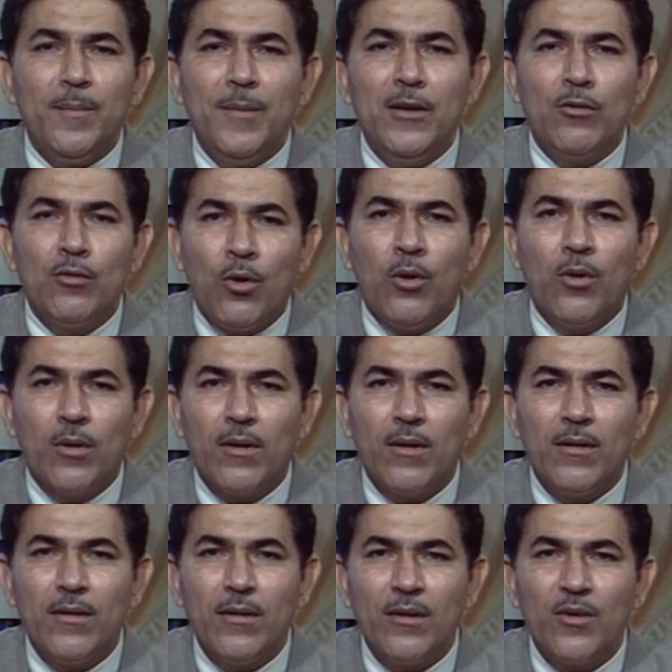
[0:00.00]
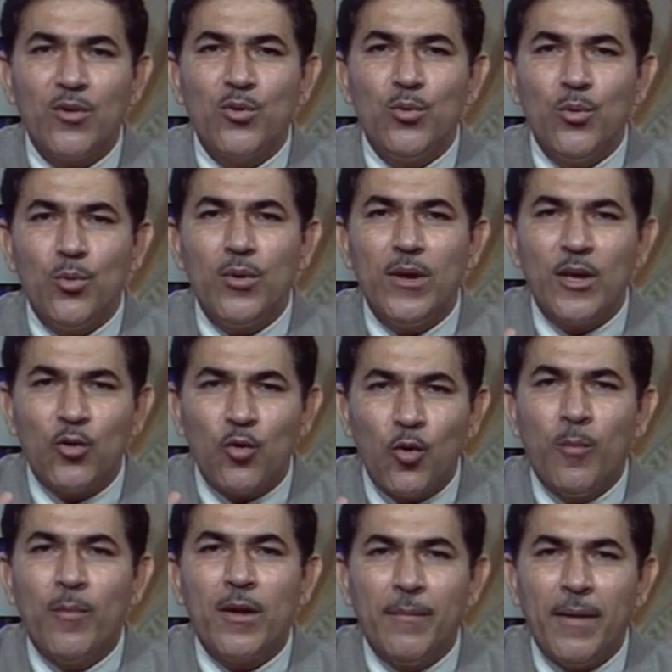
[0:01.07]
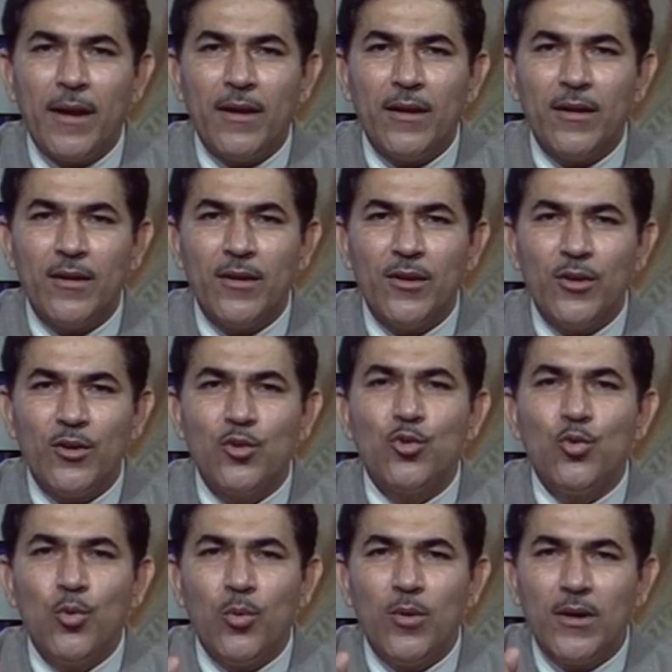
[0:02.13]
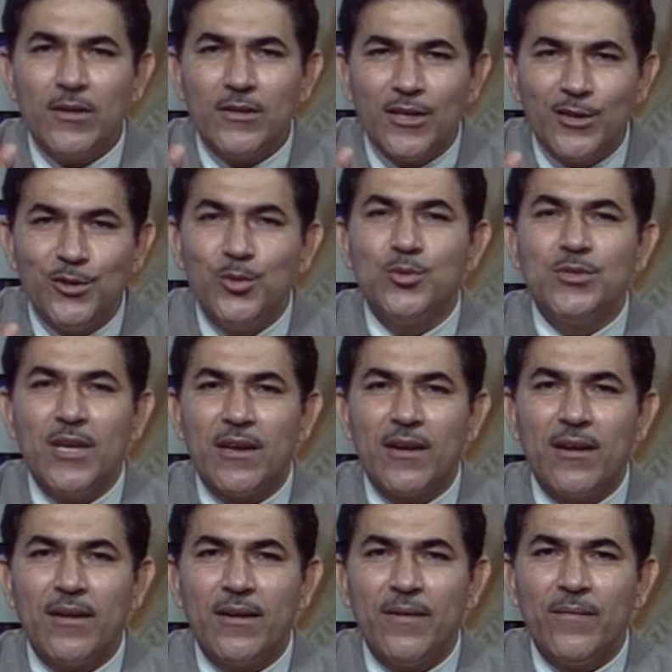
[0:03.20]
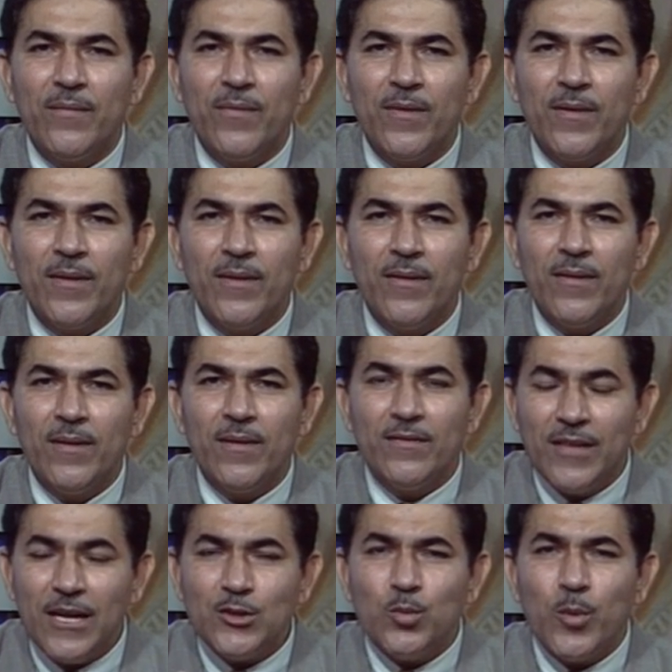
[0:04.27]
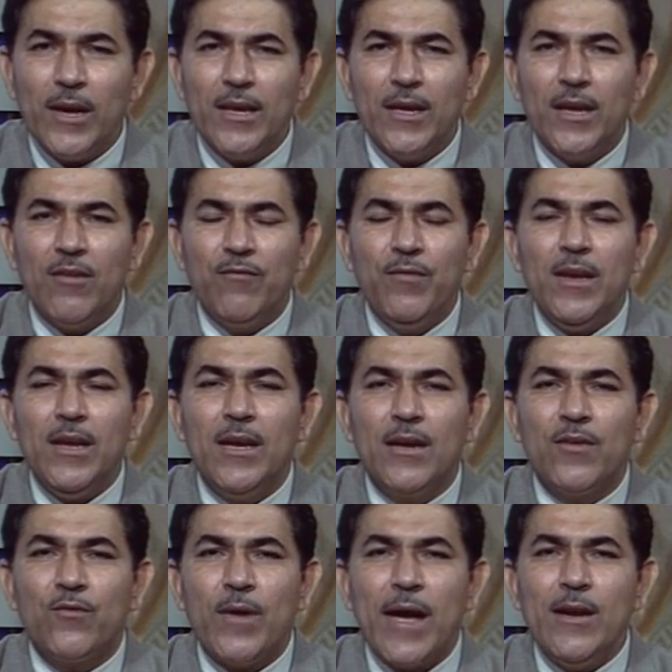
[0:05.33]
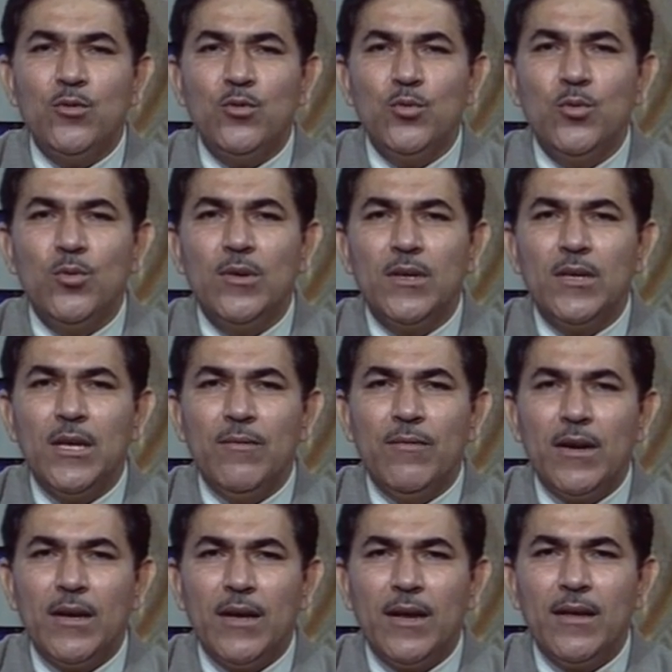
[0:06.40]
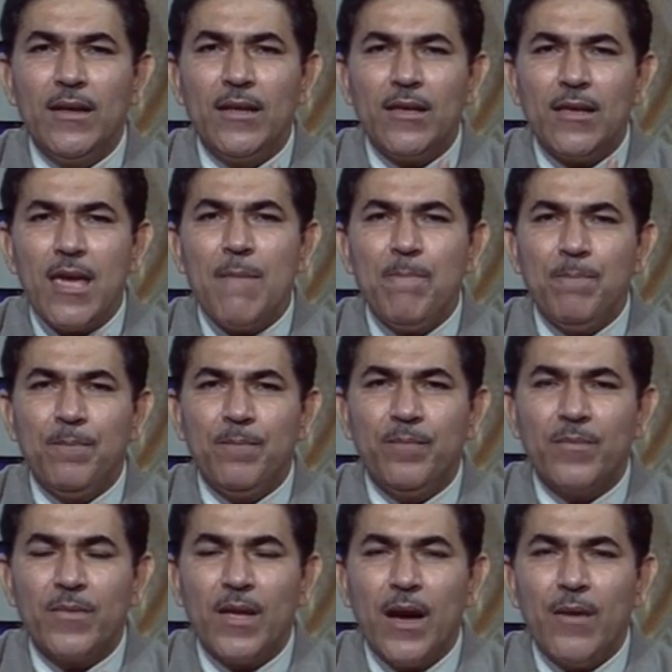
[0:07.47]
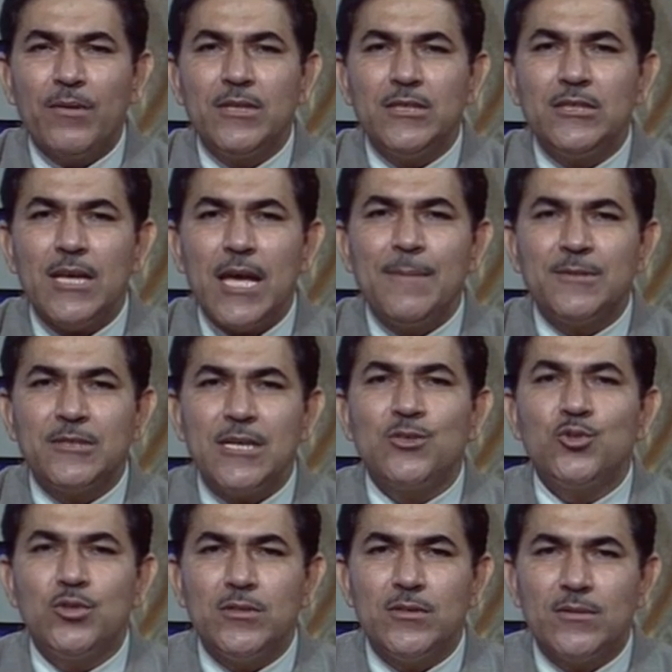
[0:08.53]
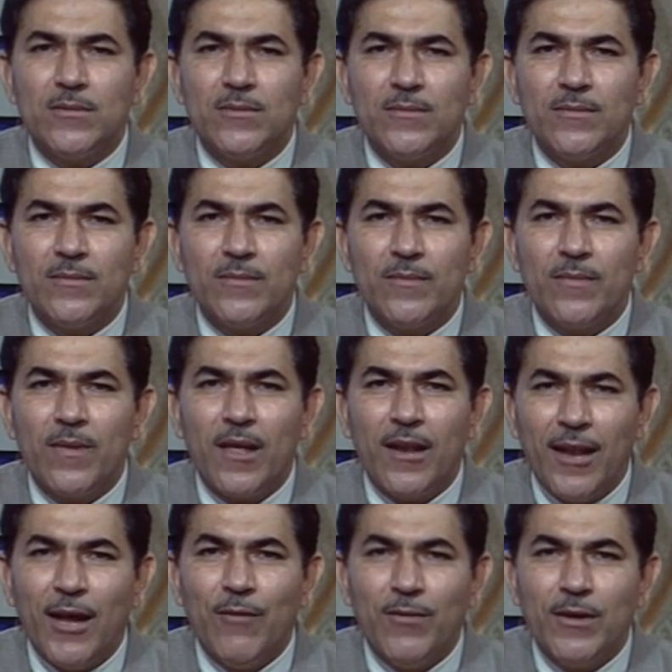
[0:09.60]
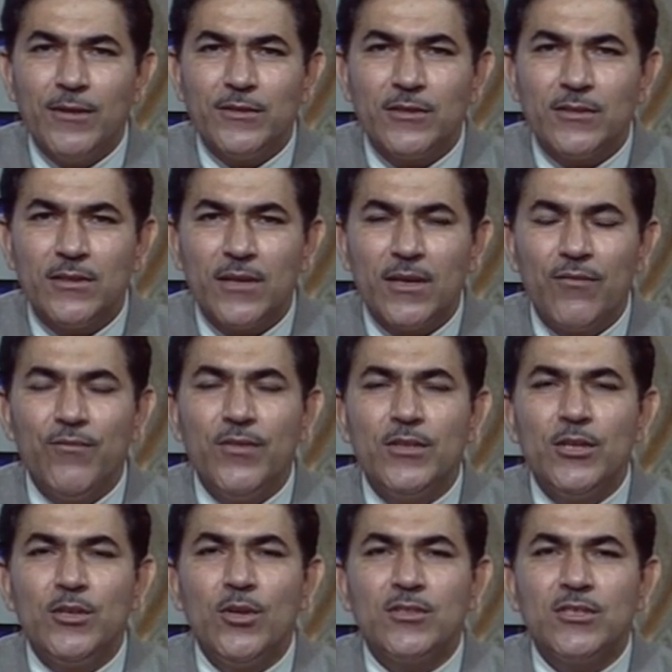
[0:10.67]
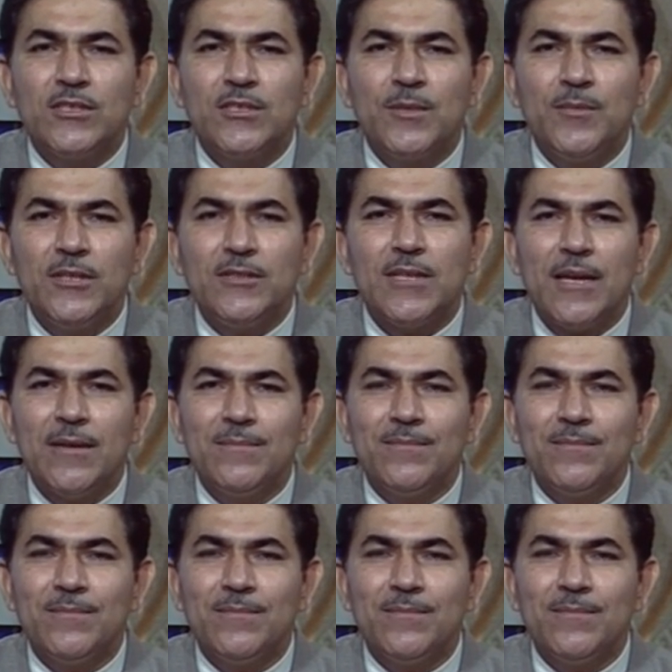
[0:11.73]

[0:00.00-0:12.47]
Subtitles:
be known to a common man, to the user. That's why we try to even keep our this abstraction levels within your system design.